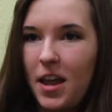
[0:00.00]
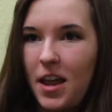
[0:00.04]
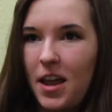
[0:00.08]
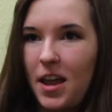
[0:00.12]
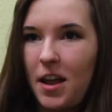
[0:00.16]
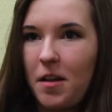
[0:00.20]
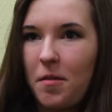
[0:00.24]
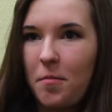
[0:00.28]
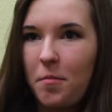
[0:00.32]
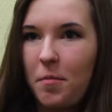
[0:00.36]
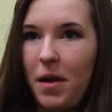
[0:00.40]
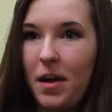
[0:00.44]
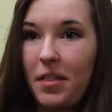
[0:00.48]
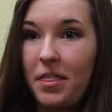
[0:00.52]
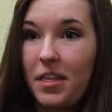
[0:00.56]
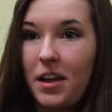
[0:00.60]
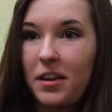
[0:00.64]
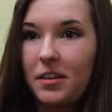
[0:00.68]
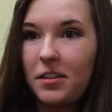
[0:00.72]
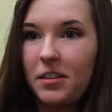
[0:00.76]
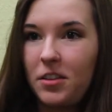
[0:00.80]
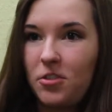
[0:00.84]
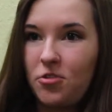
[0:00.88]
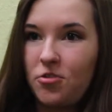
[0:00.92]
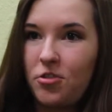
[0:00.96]
and by the
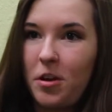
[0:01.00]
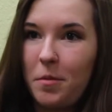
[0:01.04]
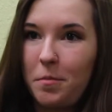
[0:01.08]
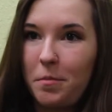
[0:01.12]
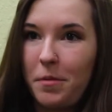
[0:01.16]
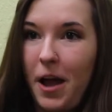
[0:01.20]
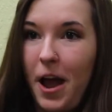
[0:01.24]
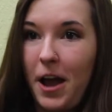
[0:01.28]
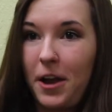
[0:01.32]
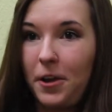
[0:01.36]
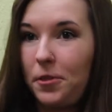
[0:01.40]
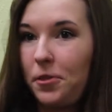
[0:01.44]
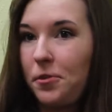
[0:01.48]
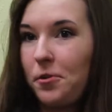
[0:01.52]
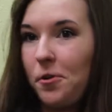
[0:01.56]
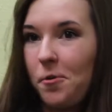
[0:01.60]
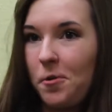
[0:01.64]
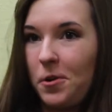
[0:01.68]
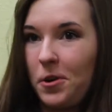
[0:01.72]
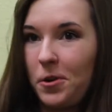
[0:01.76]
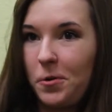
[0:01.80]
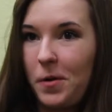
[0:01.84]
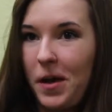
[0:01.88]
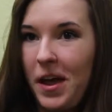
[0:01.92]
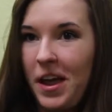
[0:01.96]
end of the trip I could
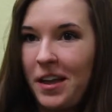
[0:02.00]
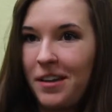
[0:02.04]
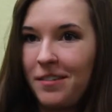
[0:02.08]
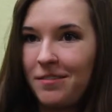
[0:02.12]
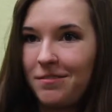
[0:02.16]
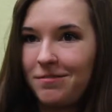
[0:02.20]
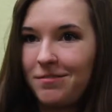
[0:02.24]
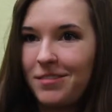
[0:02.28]
throw it away.